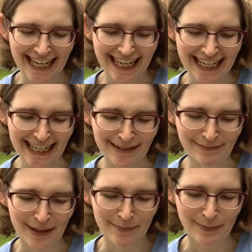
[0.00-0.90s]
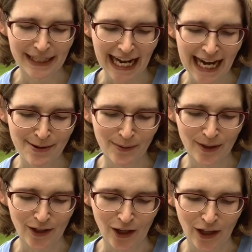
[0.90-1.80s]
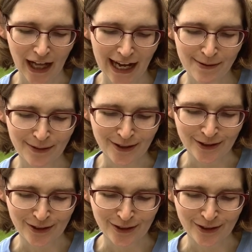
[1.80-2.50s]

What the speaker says: But I will